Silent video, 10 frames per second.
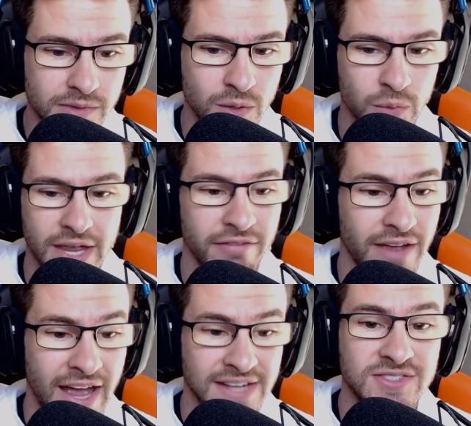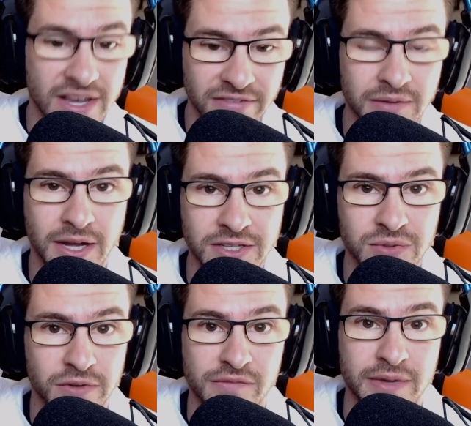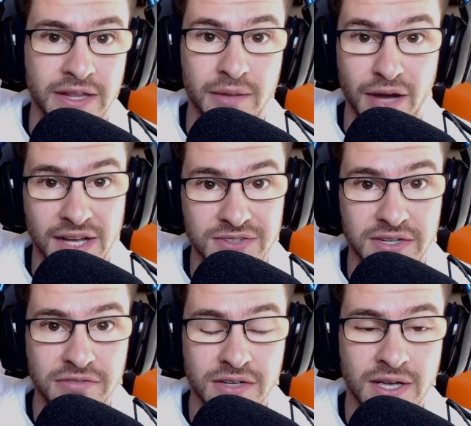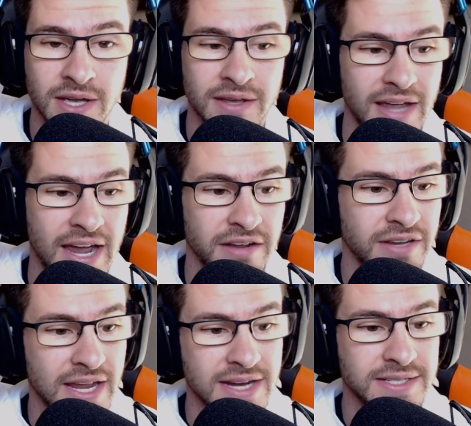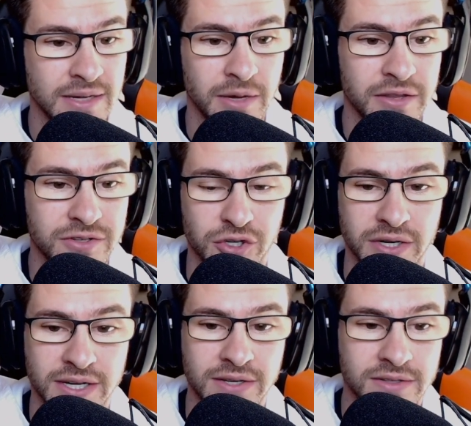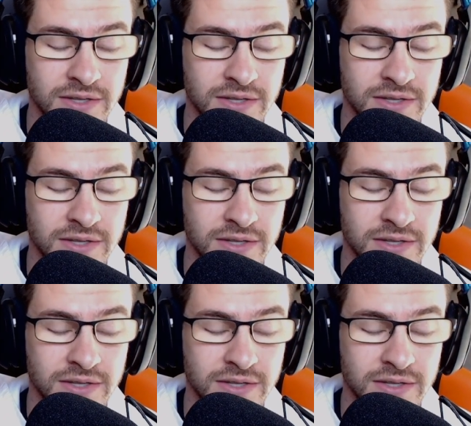we have had 7 months where we've been in the positive out of an 18-month journey,